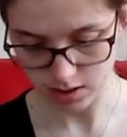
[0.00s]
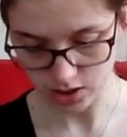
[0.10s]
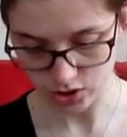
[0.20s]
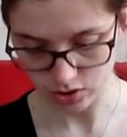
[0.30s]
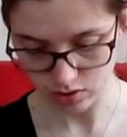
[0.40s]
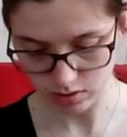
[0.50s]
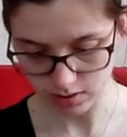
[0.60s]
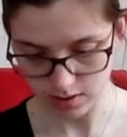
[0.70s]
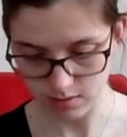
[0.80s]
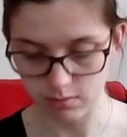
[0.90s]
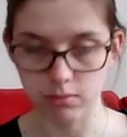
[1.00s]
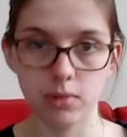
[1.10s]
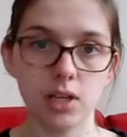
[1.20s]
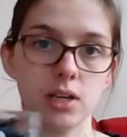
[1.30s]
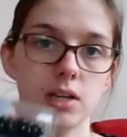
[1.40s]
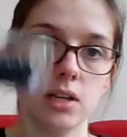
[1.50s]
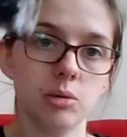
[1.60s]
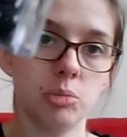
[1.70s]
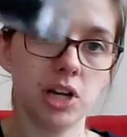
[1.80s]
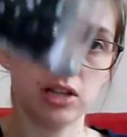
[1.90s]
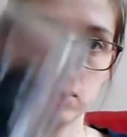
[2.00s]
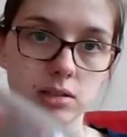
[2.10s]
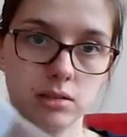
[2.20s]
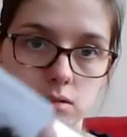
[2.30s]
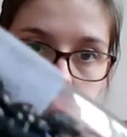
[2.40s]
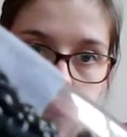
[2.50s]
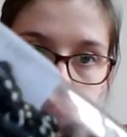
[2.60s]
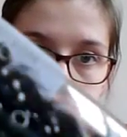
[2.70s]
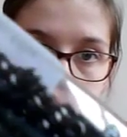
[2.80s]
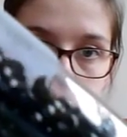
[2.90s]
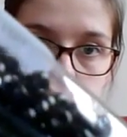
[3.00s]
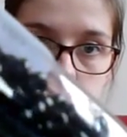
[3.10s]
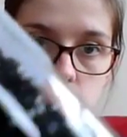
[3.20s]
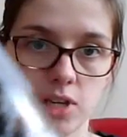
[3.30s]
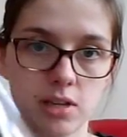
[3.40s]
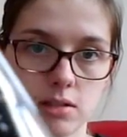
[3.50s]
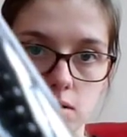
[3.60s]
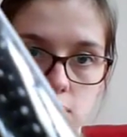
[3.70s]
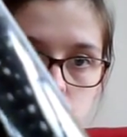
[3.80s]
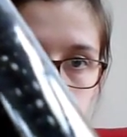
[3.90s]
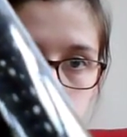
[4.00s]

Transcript: I just got black size 8 beads.